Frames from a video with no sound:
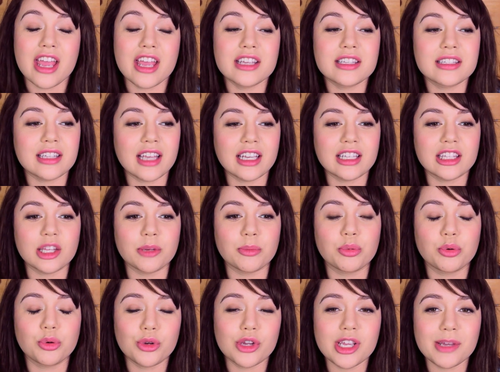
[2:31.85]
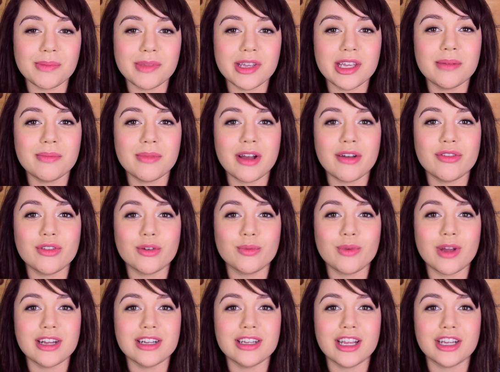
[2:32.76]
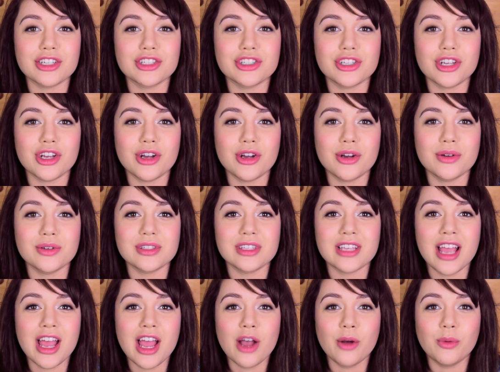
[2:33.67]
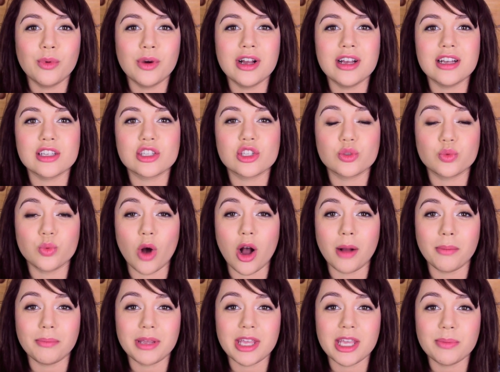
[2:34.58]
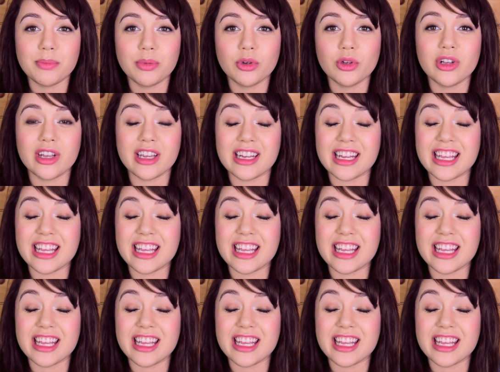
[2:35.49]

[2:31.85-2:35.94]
is like the premium of the redneck shows was Swamp People,